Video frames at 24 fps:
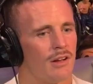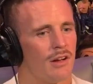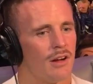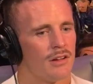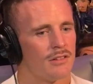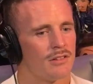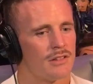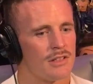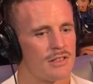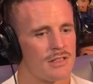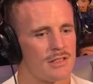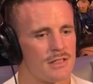I'll
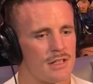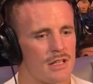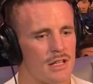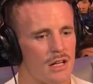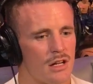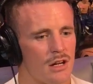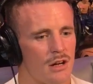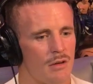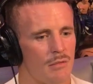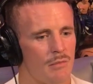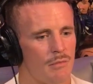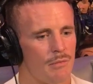just see.
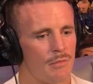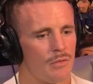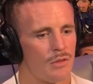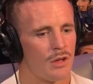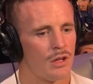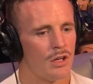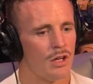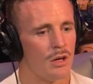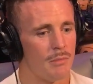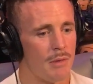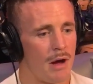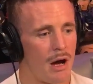No
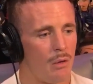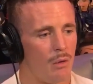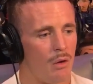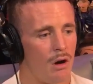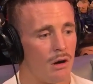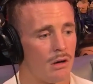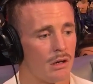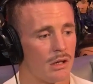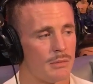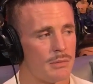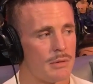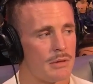matter what,
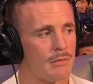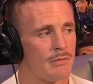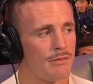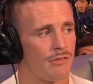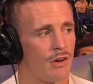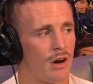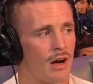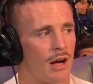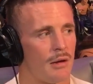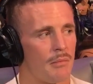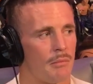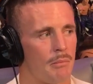I'm going to be
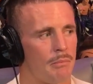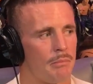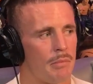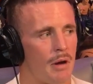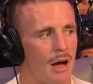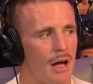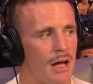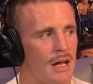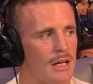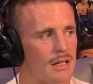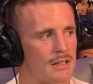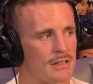fighting
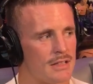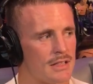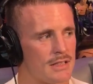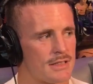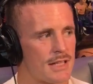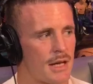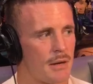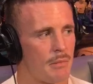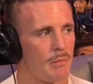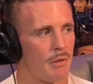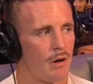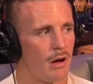Biting in
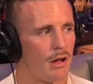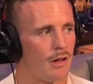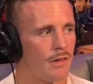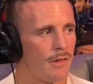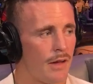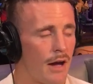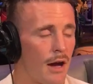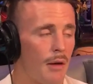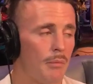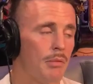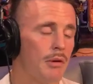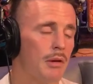September.
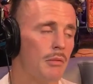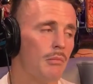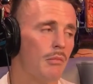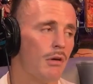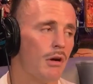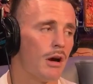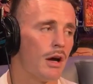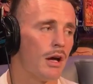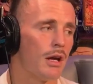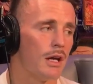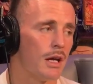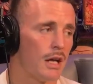That'll be
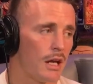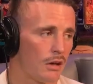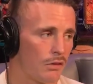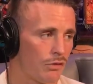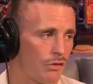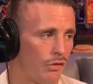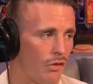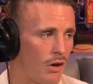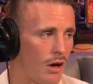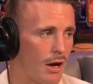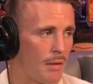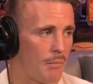my next
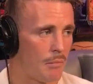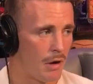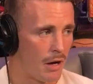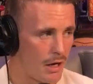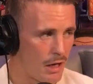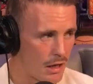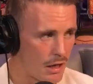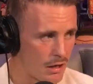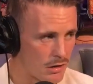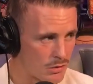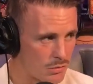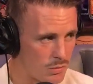fight, my
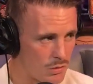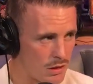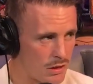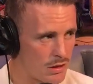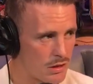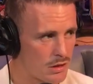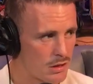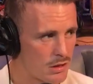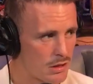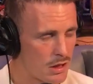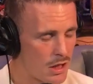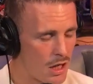next
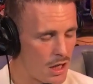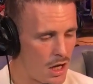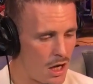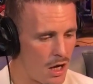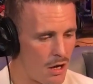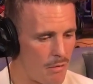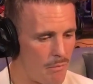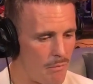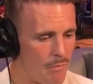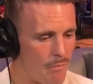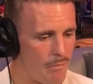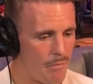win.
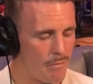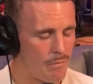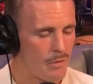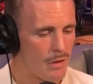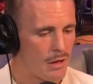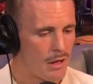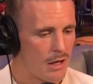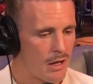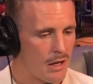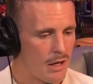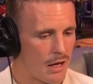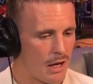And
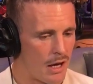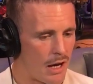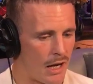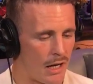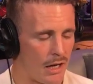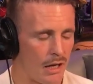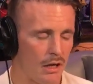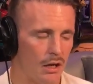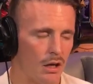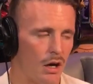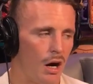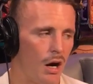
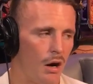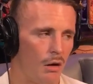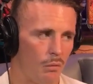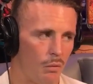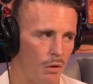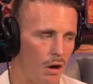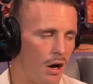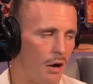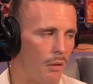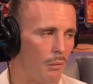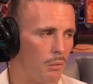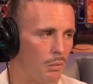then
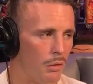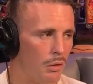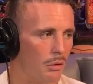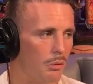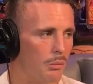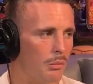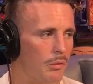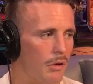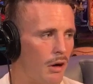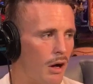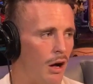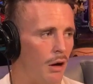
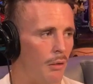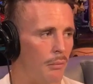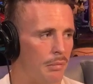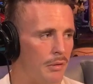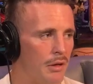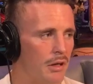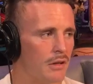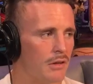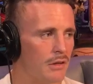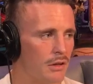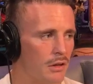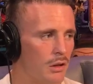I'll
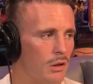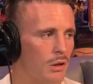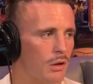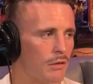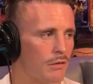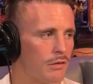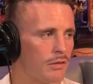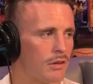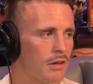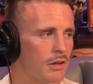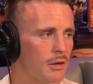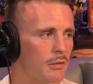be in the
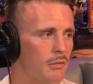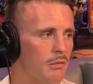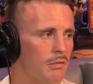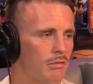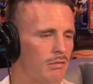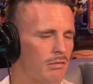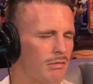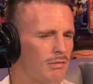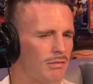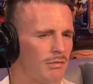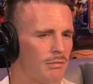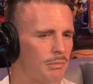UFC
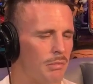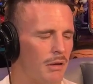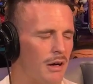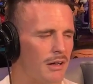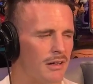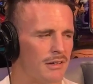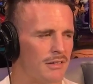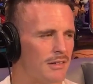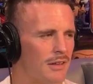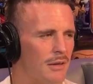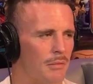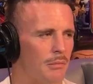by
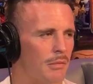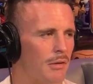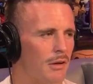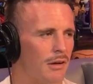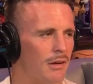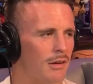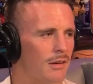December.